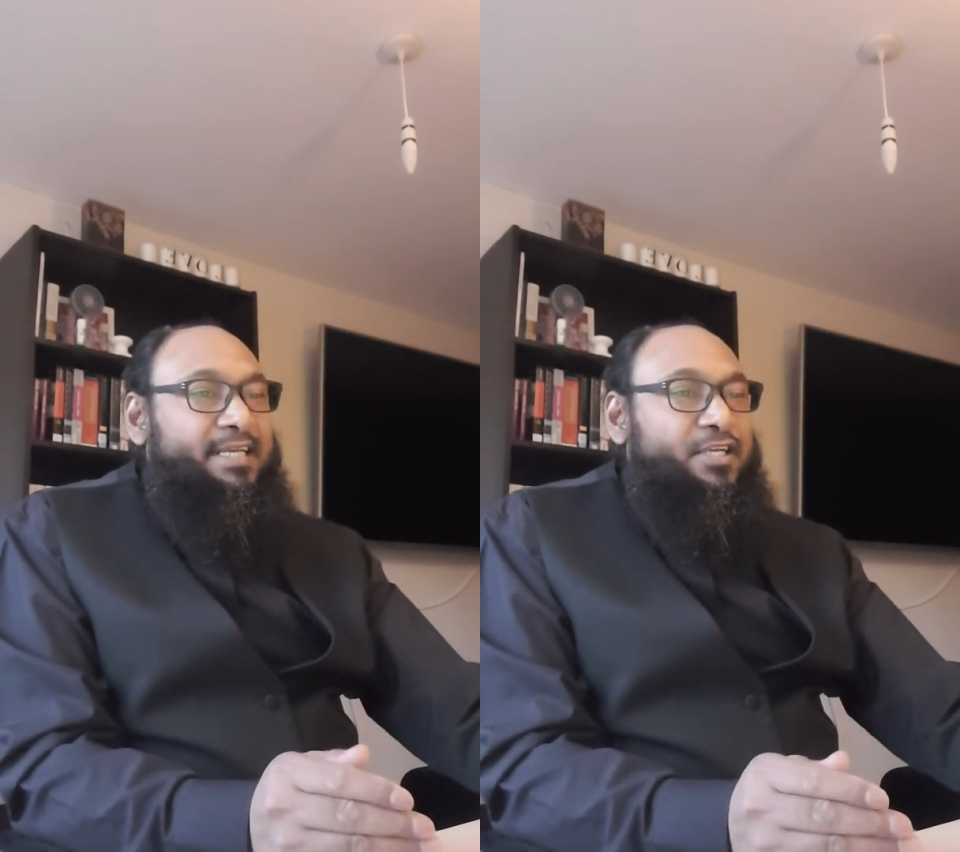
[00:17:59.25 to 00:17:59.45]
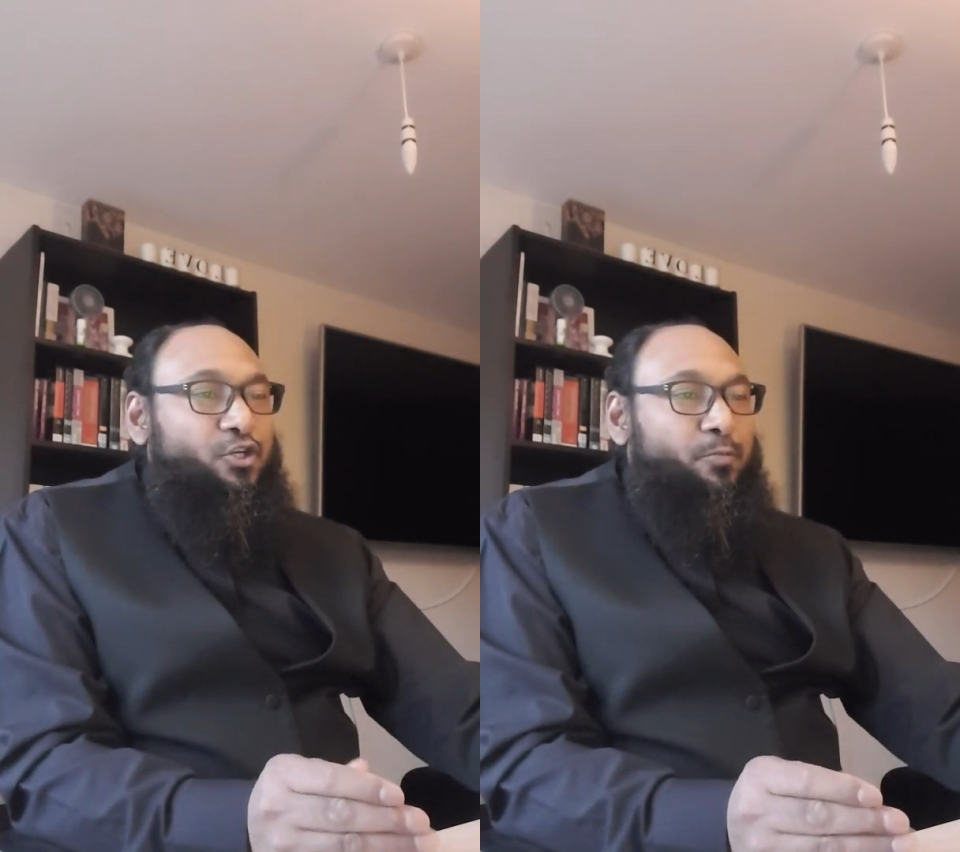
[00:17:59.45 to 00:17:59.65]

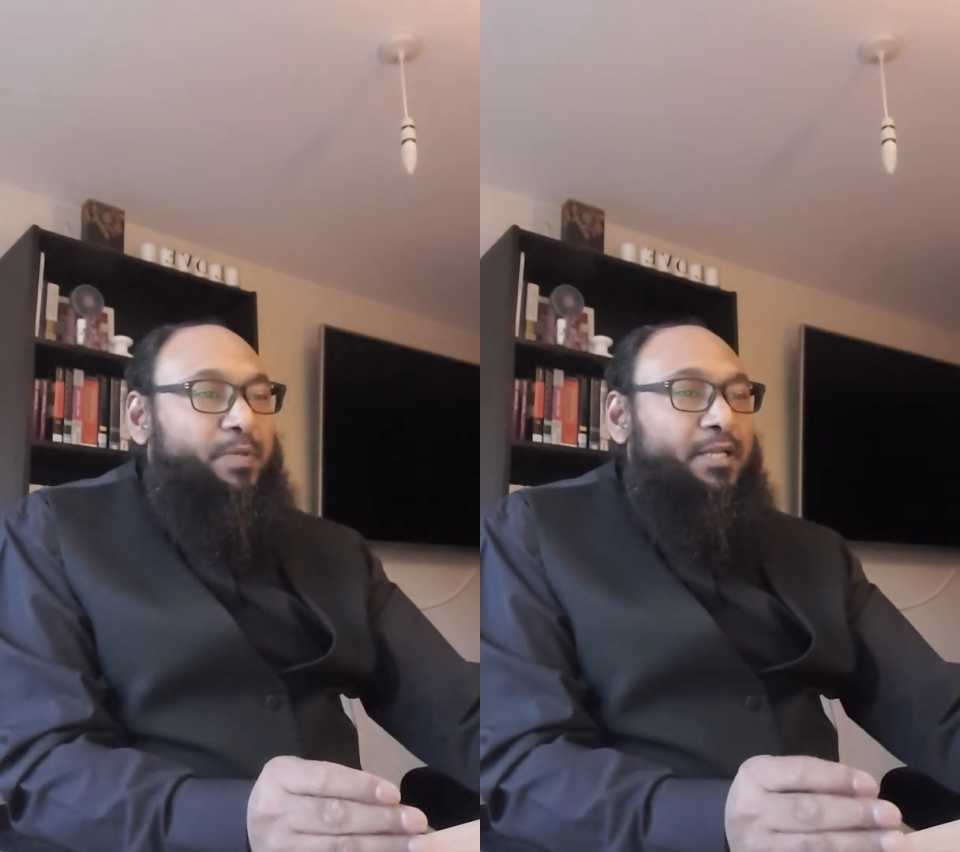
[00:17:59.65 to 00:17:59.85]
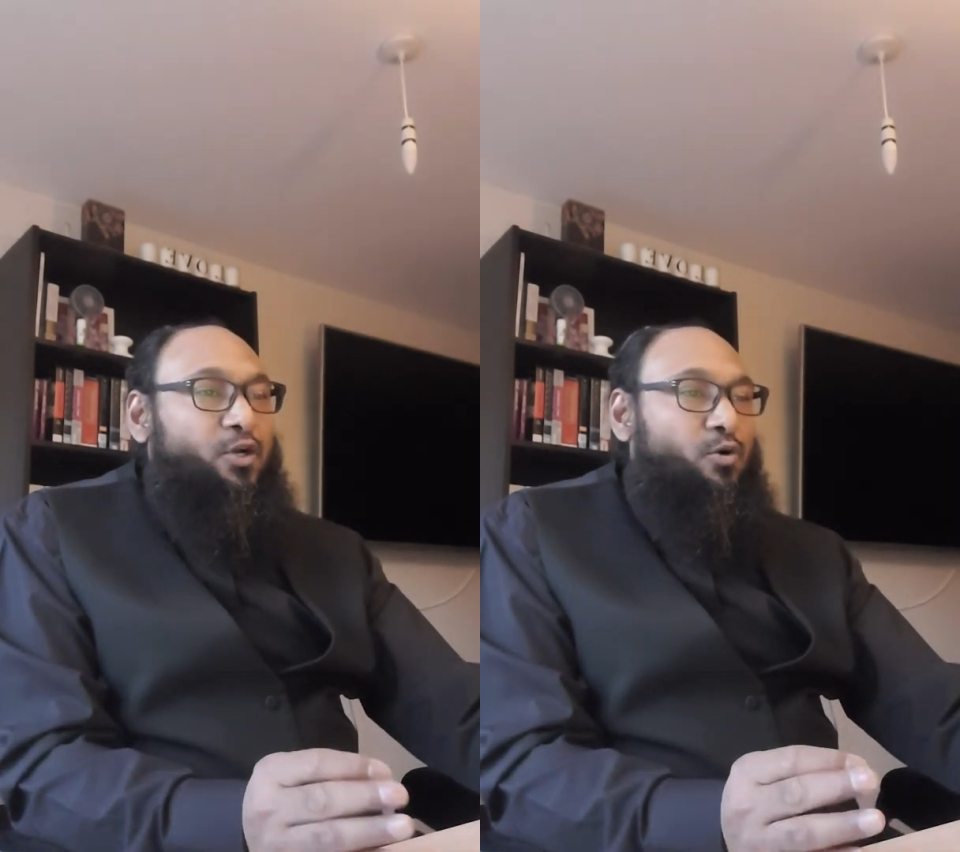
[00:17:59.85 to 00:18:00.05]

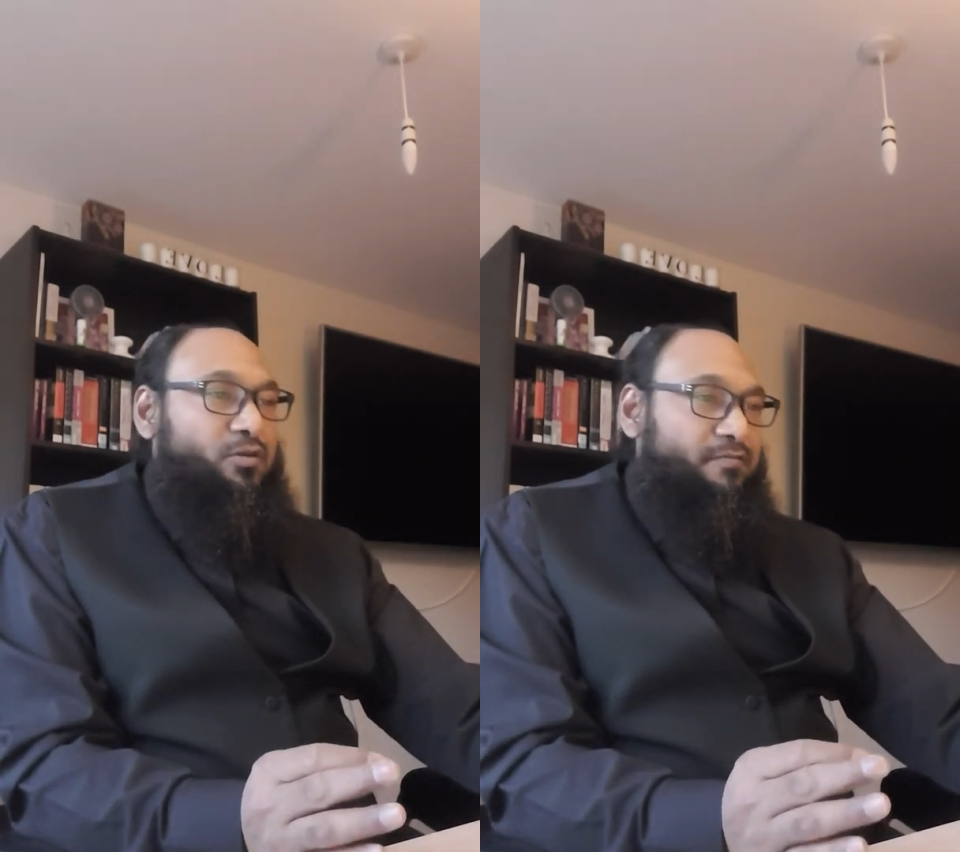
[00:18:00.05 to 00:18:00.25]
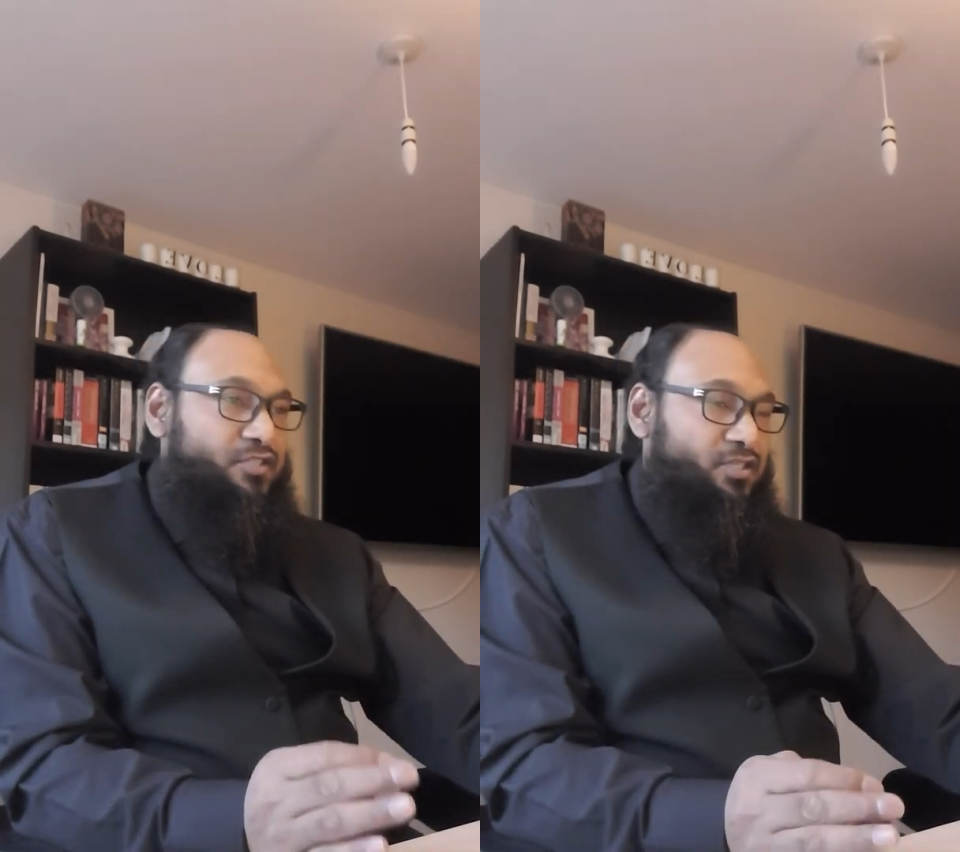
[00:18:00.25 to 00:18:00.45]
European Court
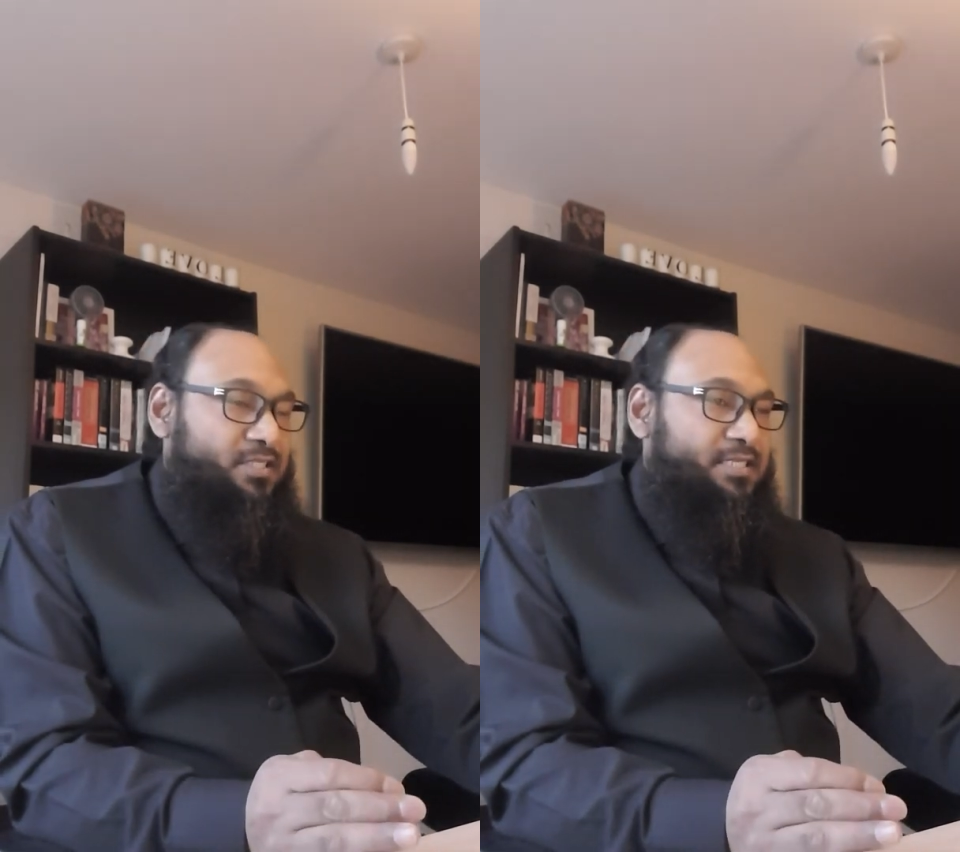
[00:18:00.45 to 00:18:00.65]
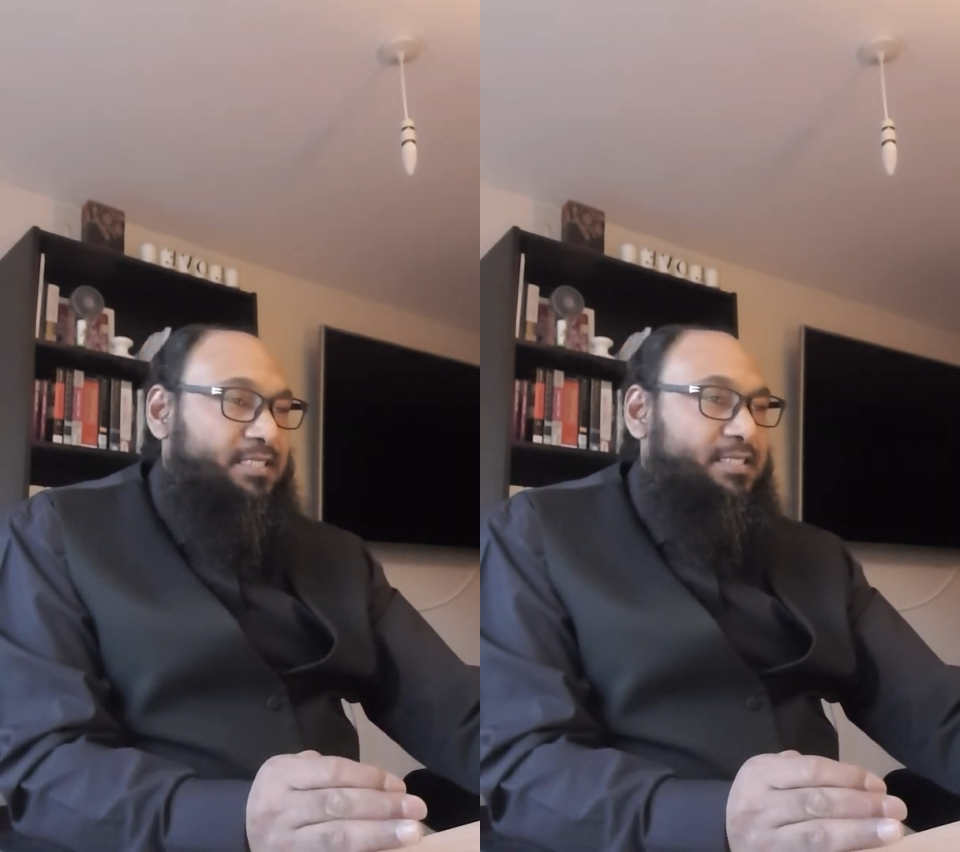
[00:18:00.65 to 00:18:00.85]
of Justice,